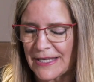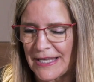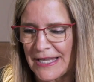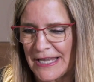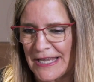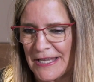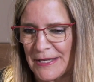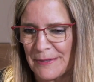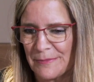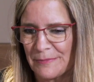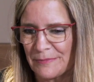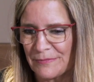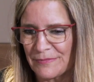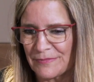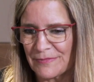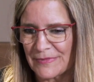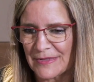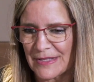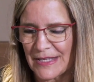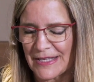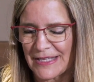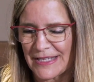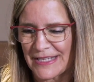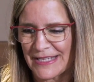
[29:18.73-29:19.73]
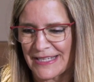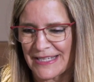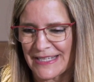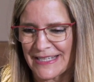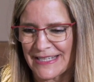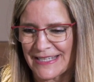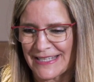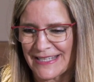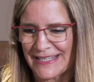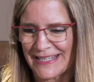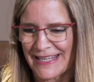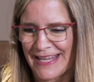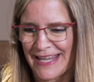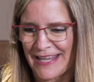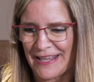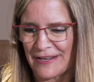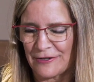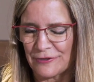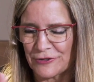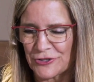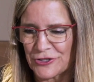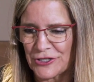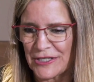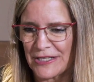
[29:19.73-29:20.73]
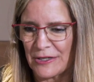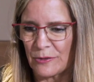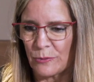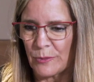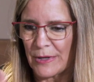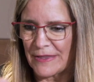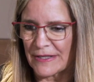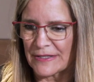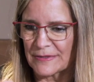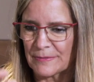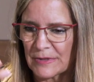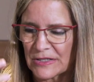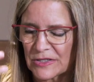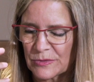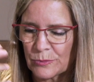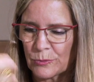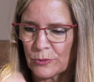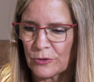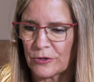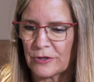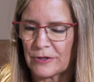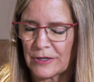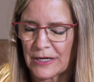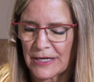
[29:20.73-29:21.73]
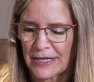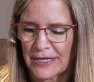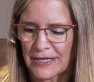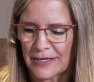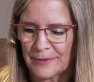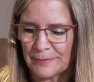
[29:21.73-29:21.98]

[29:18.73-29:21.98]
energy in a way that's much more